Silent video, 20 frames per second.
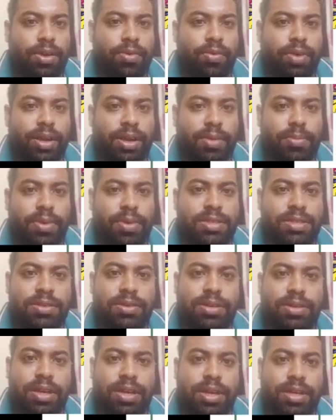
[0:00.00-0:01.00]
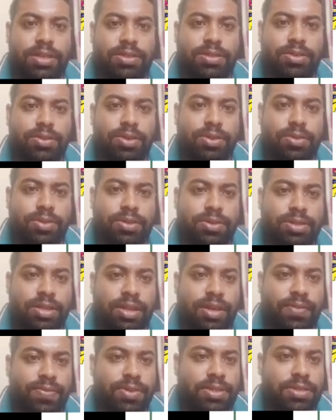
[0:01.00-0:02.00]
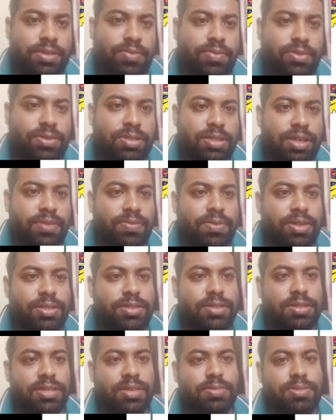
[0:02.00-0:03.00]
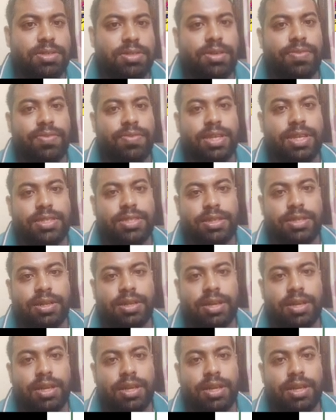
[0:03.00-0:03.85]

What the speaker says: While based on ISO 20000 FSC Food Safety System certification,